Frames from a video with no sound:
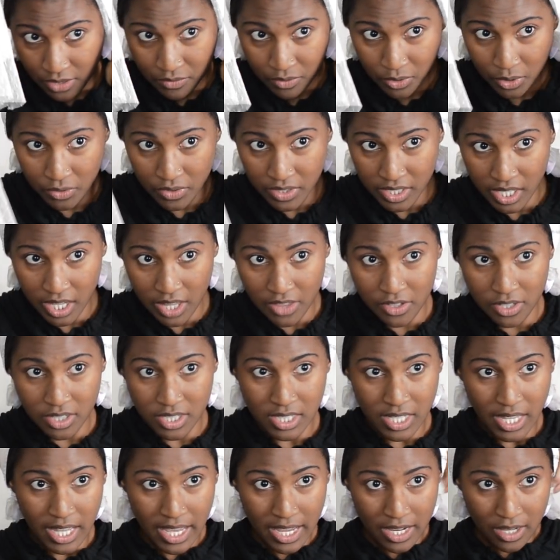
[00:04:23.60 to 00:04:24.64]
fold the other
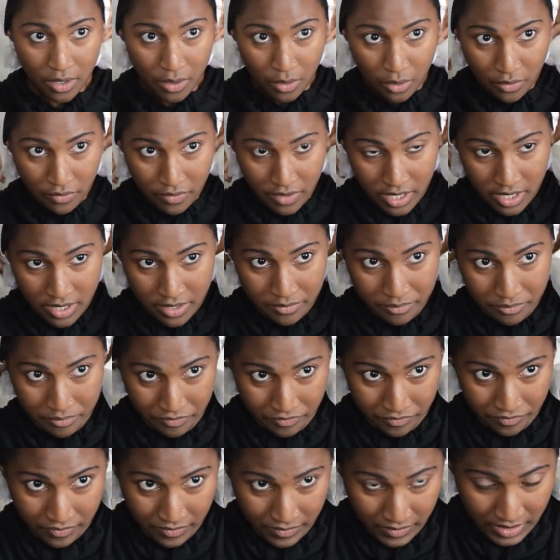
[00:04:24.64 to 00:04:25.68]
side over,
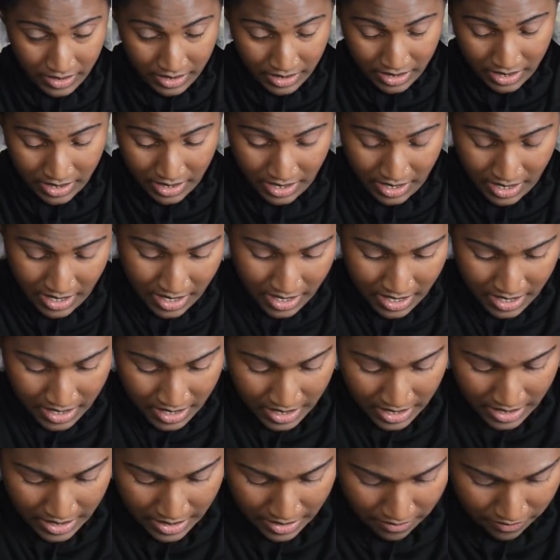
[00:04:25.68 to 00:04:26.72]

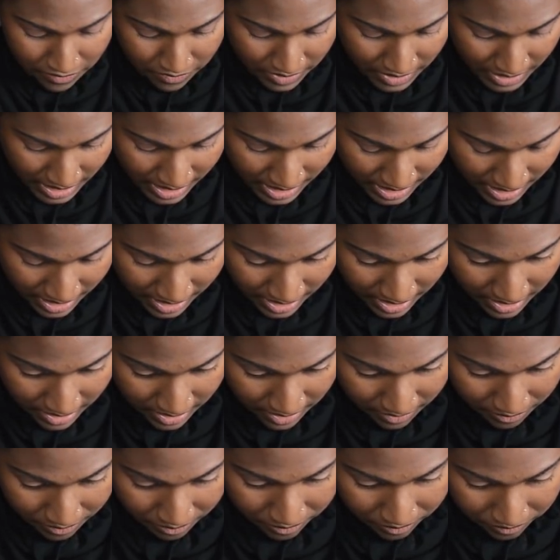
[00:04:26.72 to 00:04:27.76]
and then
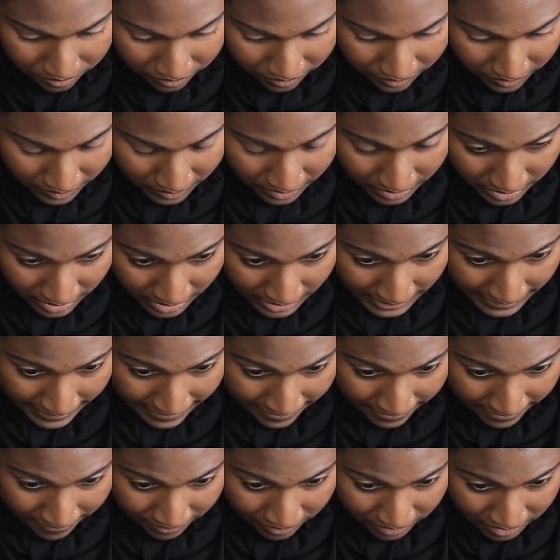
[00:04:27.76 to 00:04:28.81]

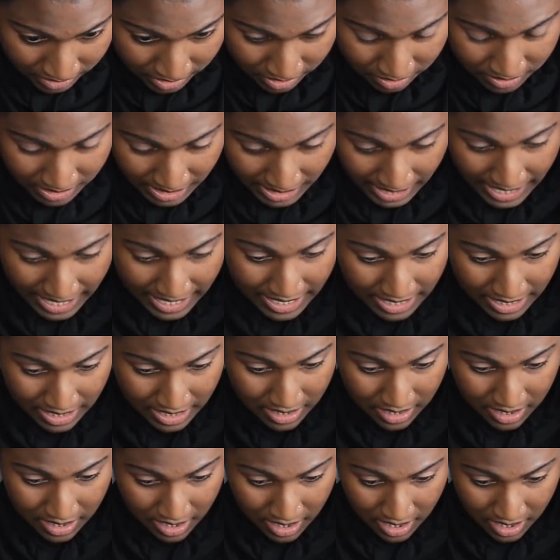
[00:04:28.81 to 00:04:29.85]
you tie
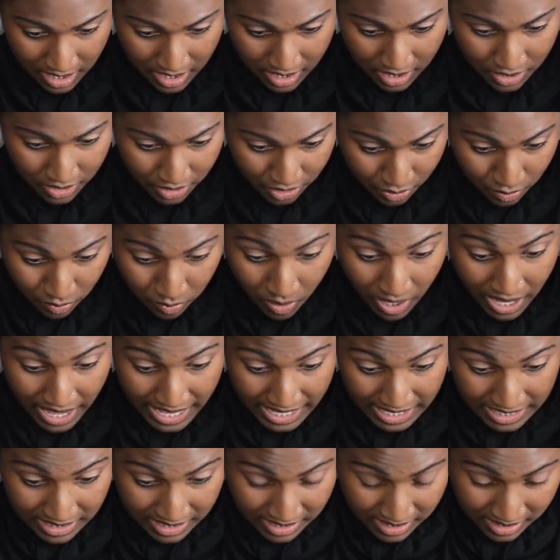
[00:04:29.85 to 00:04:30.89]
it
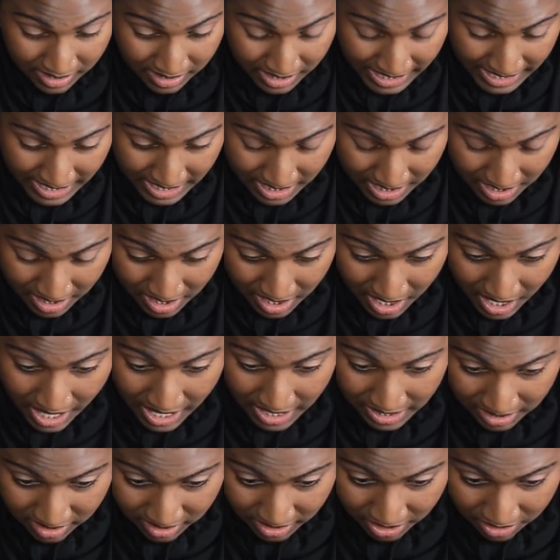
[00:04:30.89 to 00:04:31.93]
twice, like in a
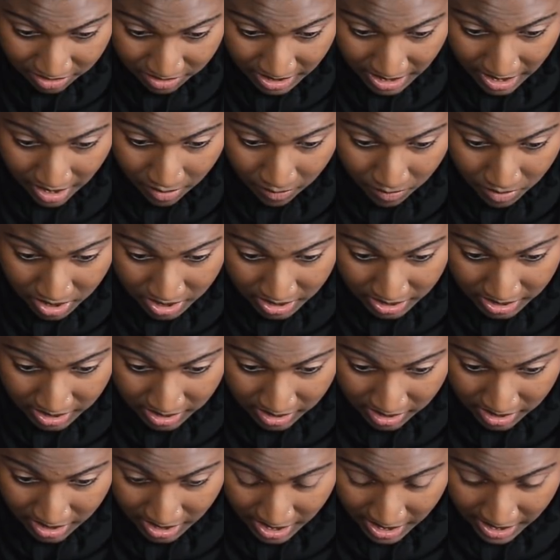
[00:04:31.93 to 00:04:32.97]
knot. So like you tie it
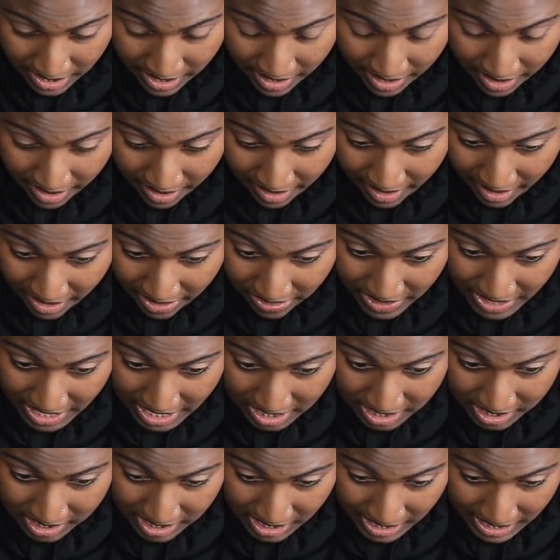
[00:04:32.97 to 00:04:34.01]
once, and
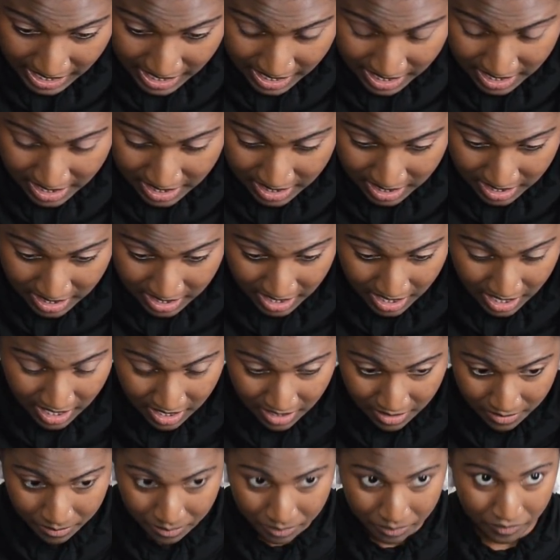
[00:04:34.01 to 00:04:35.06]
then you tie it
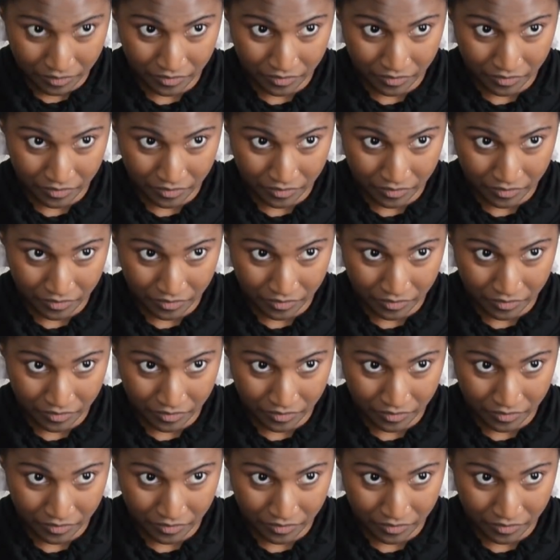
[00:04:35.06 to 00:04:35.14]
again.